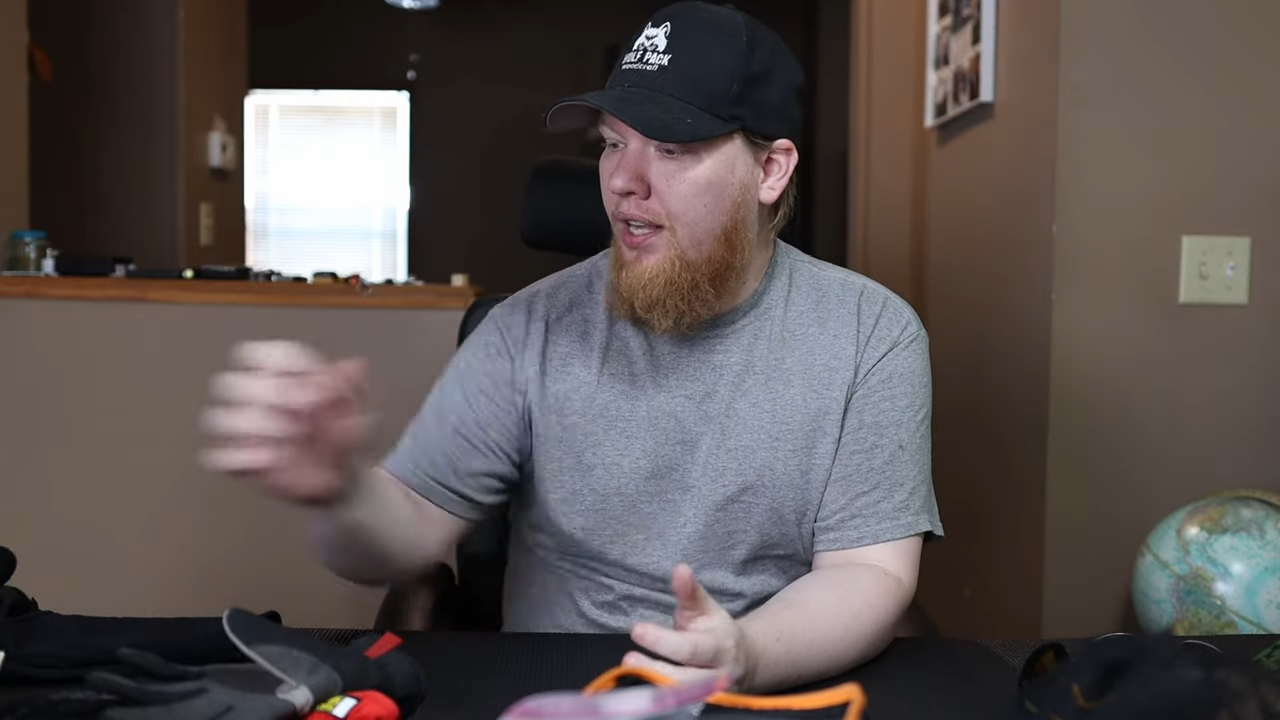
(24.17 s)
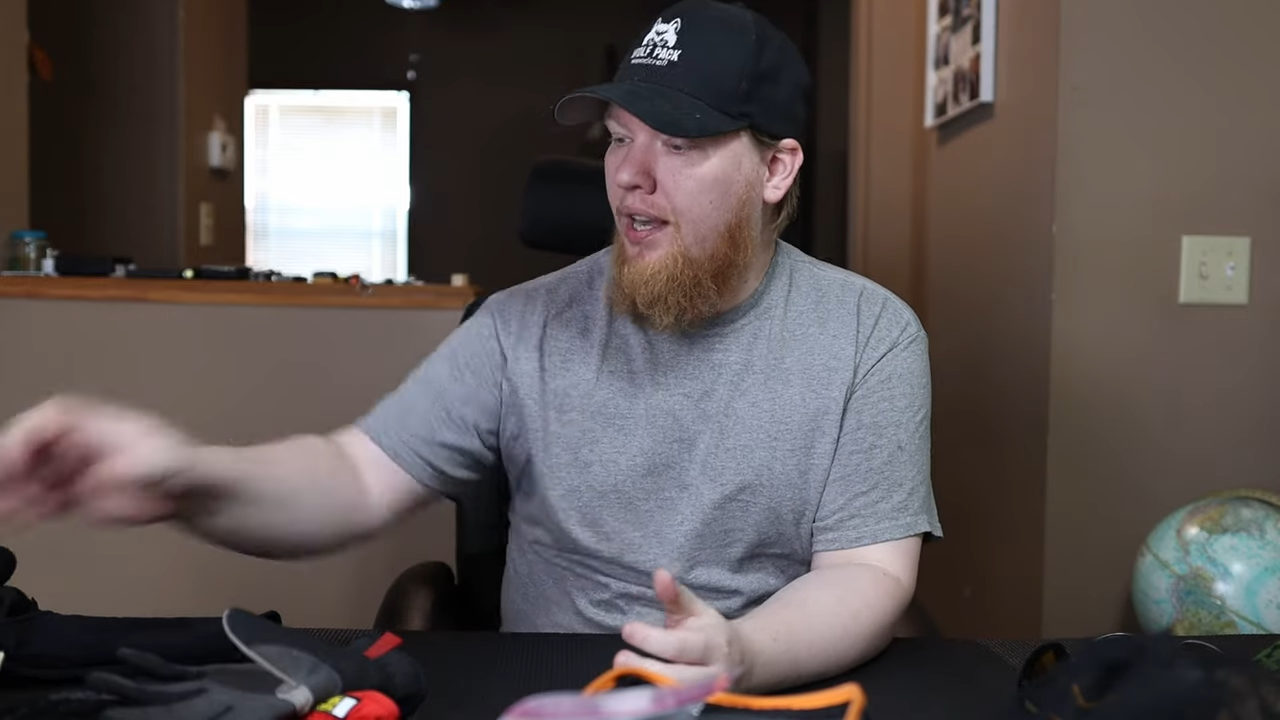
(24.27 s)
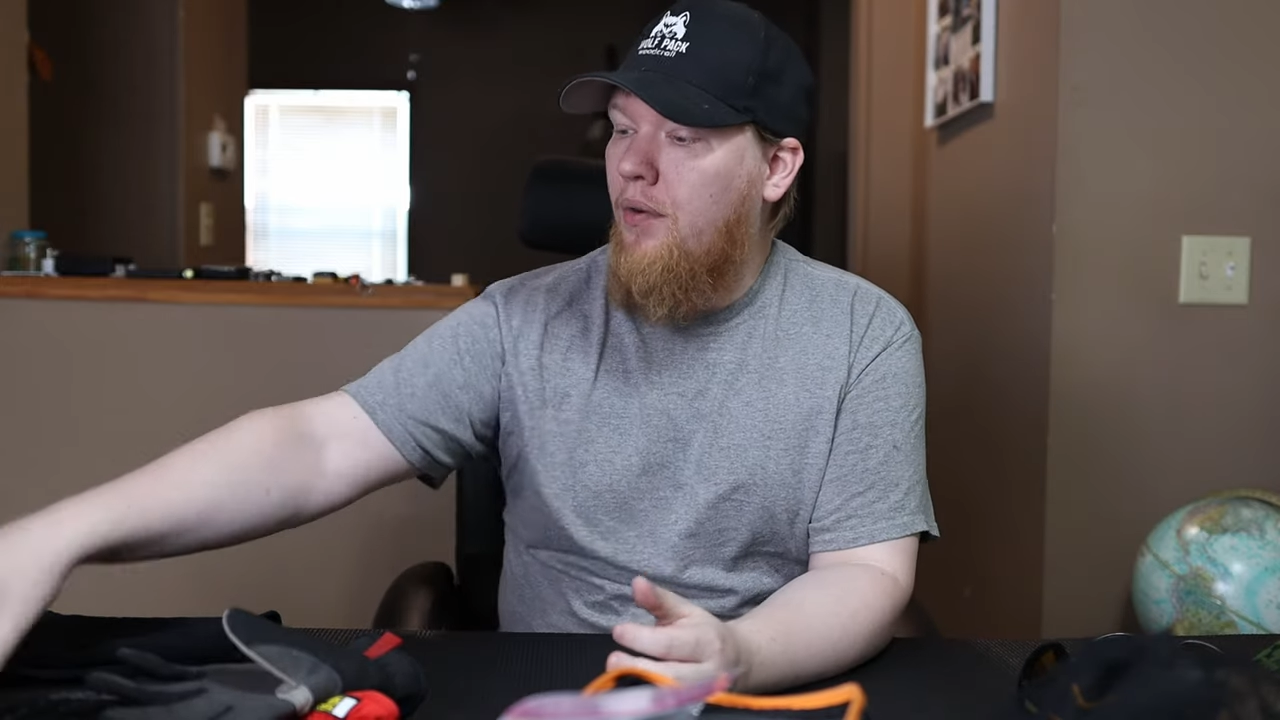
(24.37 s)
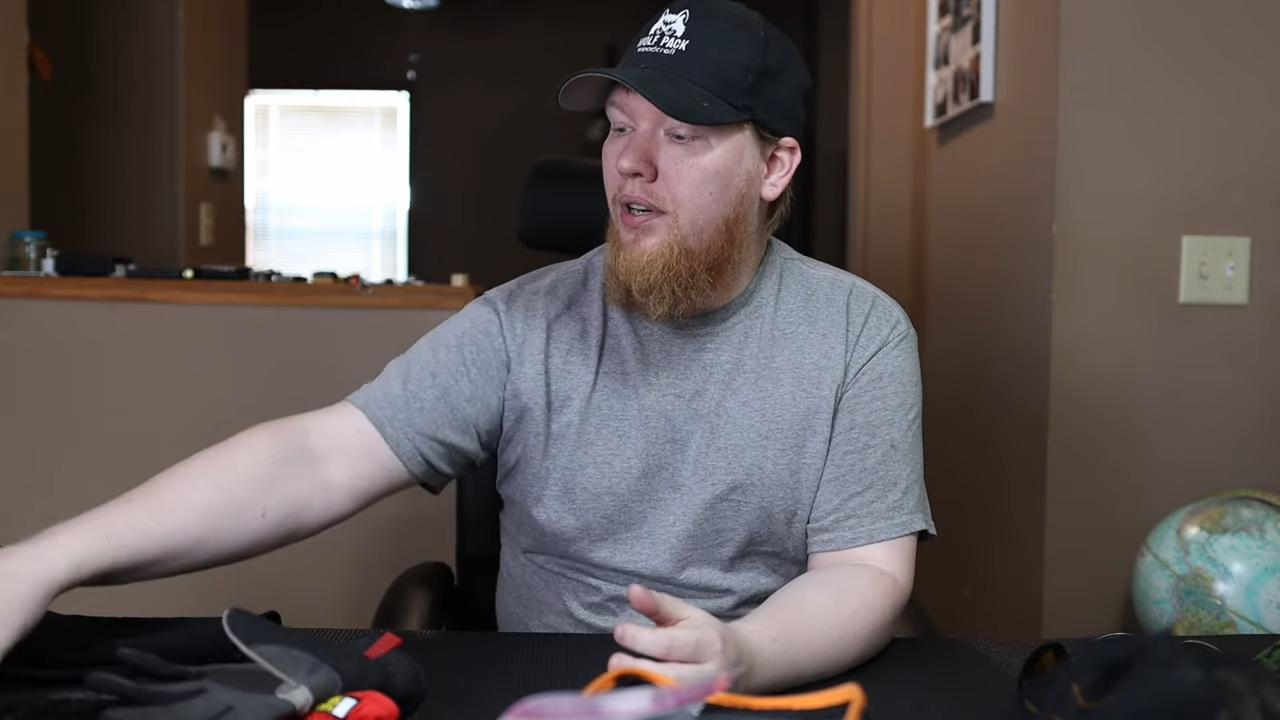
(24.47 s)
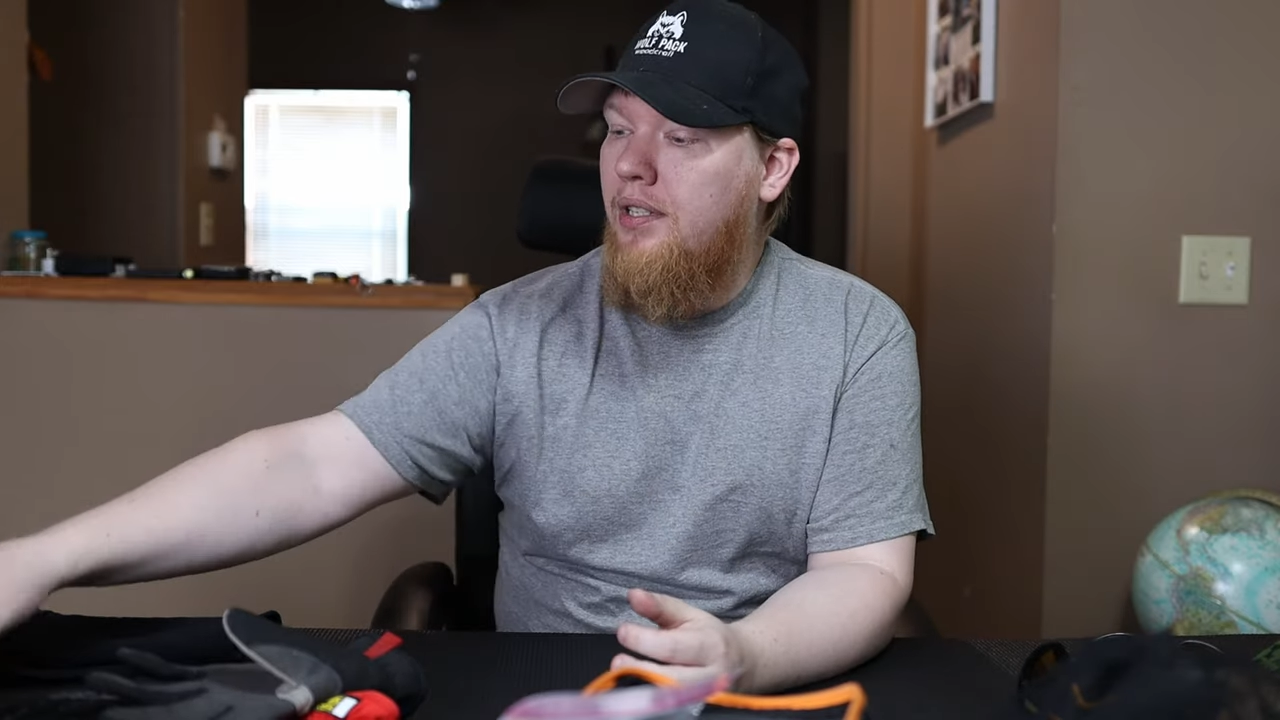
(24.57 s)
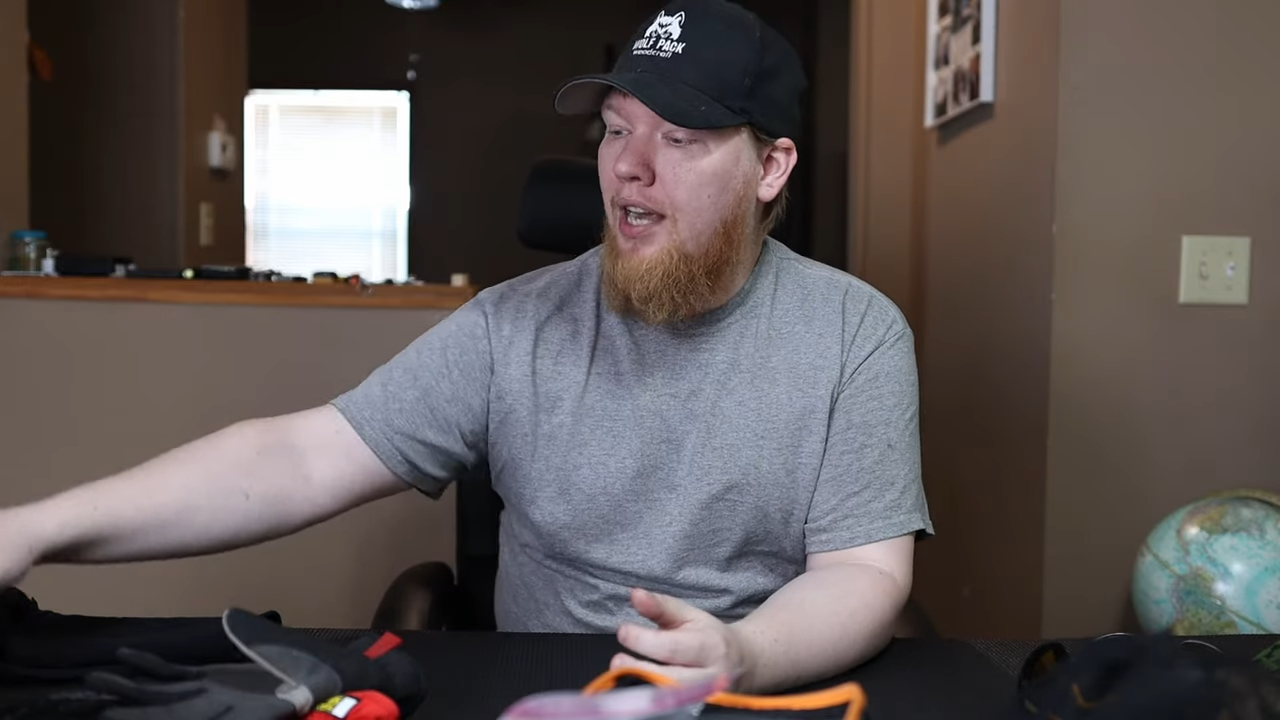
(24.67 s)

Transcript: thing I want to